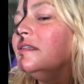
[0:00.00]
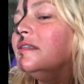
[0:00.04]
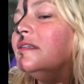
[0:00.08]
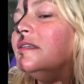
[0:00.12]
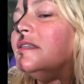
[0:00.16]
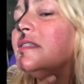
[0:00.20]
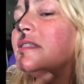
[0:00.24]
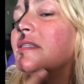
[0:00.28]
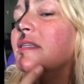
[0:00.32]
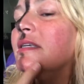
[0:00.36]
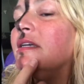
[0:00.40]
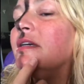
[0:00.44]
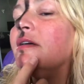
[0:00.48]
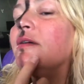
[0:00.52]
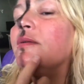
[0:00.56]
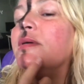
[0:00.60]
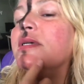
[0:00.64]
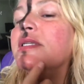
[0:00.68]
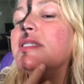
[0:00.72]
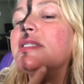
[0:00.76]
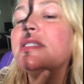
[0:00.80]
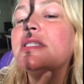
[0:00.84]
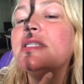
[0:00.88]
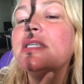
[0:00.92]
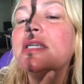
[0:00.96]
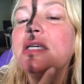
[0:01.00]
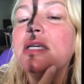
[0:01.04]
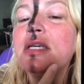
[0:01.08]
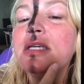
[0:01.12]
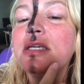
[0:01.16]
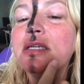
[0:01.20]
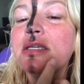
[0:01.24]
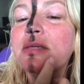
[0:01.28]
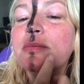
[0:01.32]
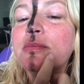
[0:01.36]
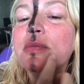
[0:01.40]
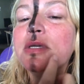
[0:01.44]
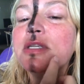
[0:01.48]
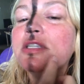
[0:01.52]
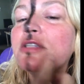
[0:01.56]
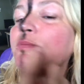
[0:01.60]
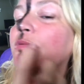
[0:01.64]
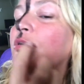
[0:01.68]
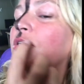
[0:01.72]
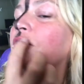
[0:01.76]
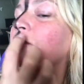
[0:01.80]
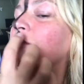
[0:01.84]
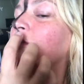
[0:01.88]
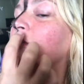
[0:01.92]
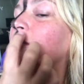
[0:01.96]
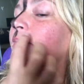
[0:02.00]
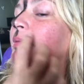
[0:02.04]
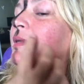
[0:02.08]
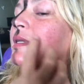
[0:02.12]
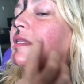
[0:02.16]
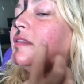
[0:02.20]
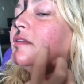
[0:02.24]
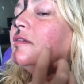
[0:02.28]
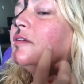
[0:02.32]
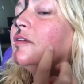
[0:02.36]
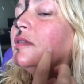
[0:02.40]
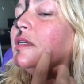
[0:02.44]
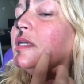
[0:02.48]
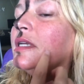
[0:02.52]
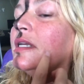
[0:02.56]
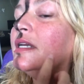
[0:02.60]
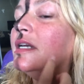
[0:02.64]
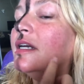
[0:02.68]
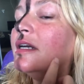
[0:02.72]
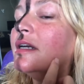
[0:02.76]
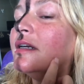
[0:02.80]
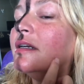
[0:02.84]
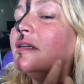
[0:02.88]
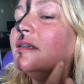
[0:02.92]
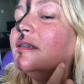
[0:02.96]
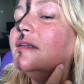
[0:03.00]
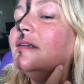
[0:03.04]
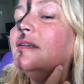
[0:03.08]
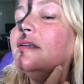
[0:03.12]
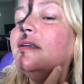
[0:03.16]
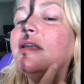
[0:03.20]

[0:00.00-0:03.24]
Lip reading: you see it was much more droopy through here.